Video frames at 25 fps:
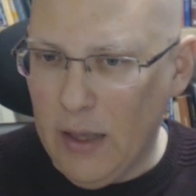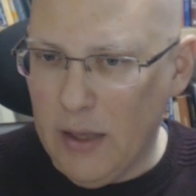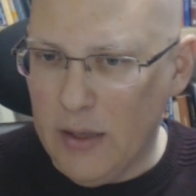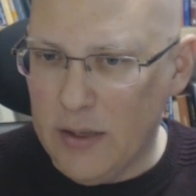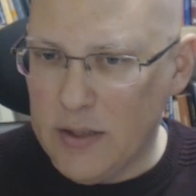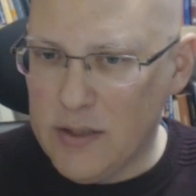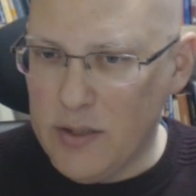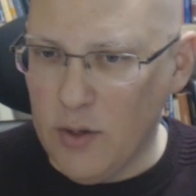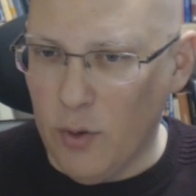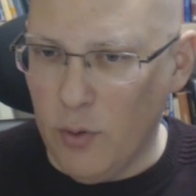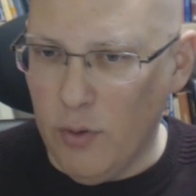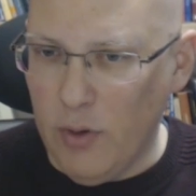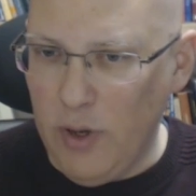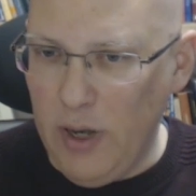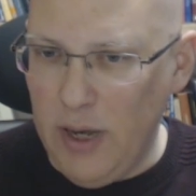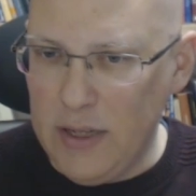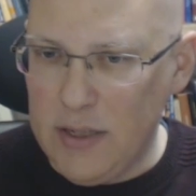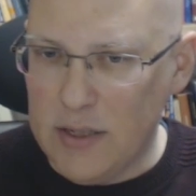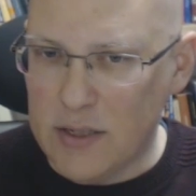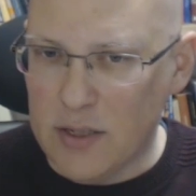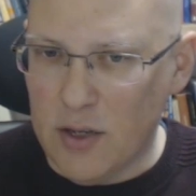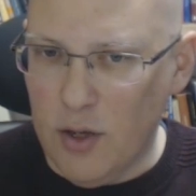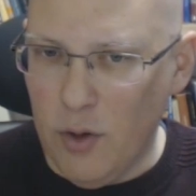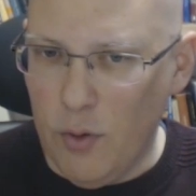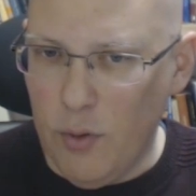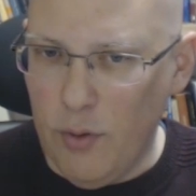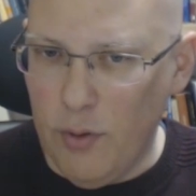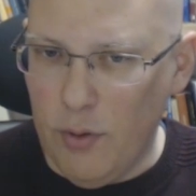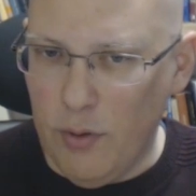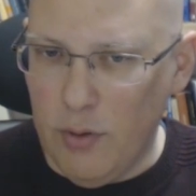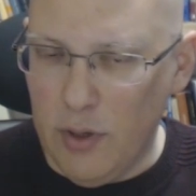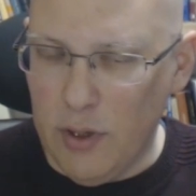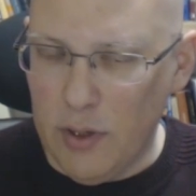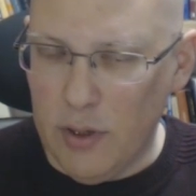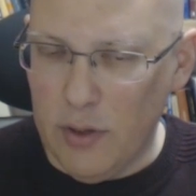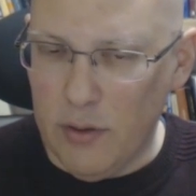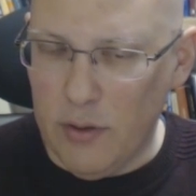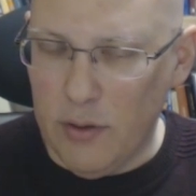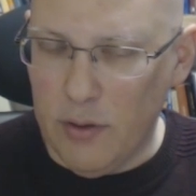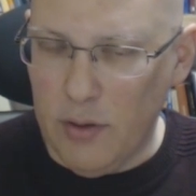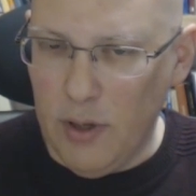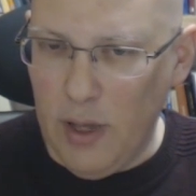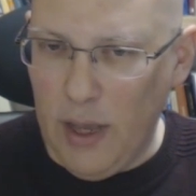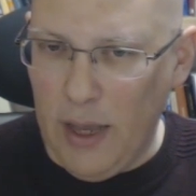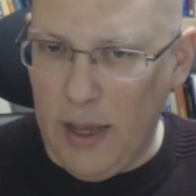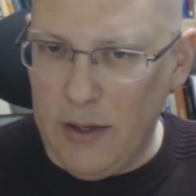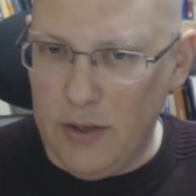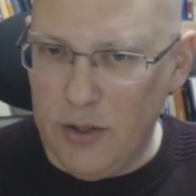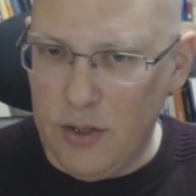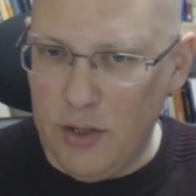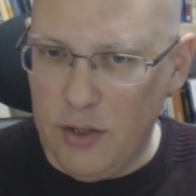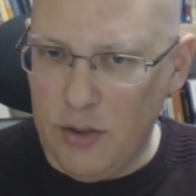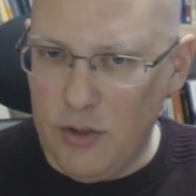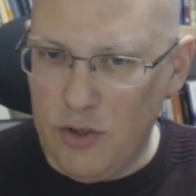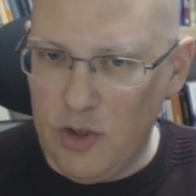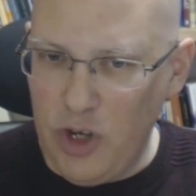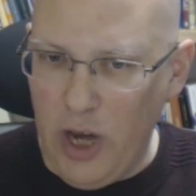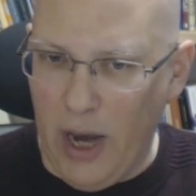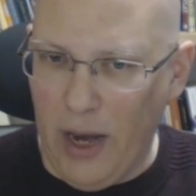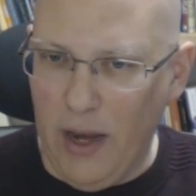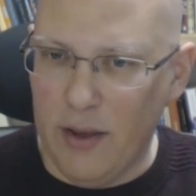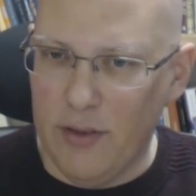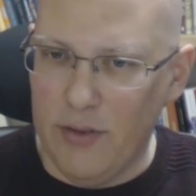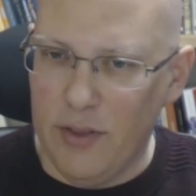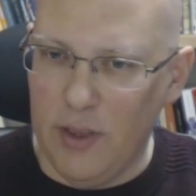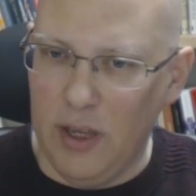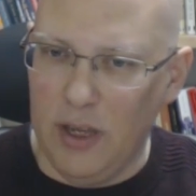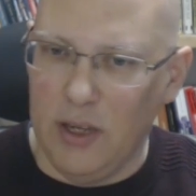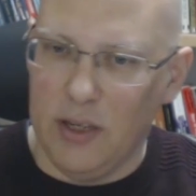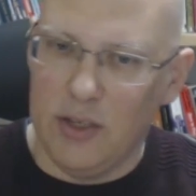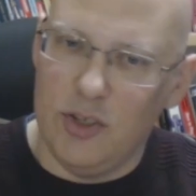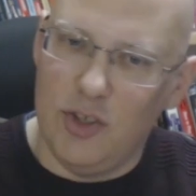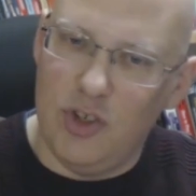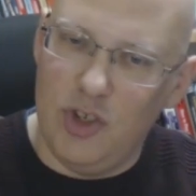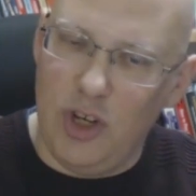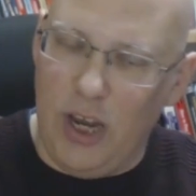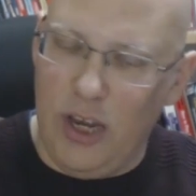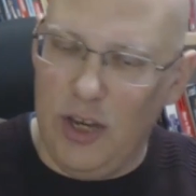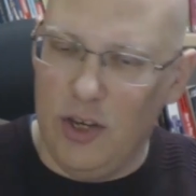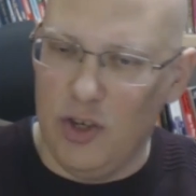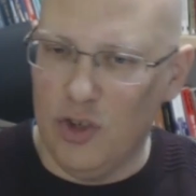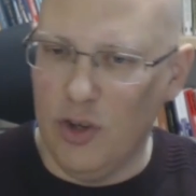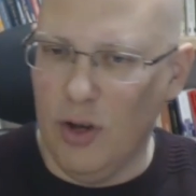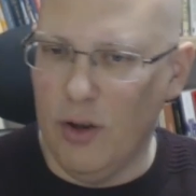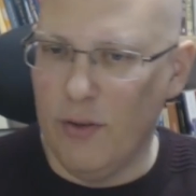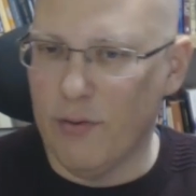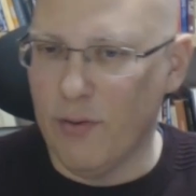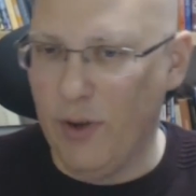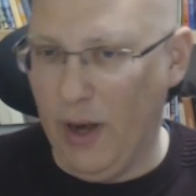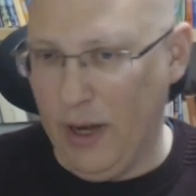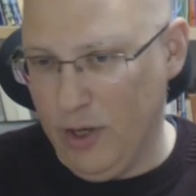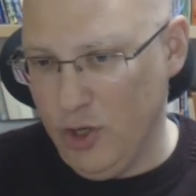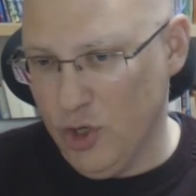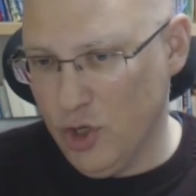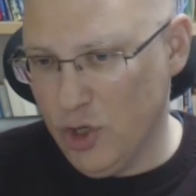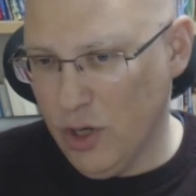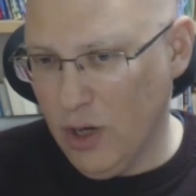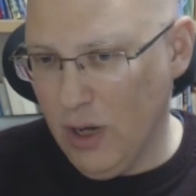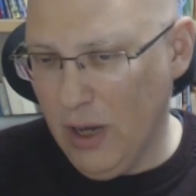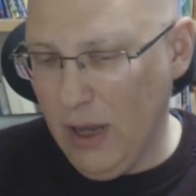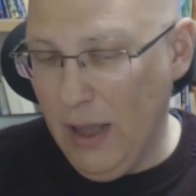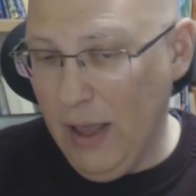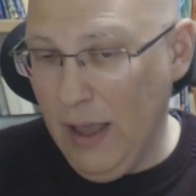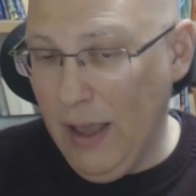So let's go and check the exchange French.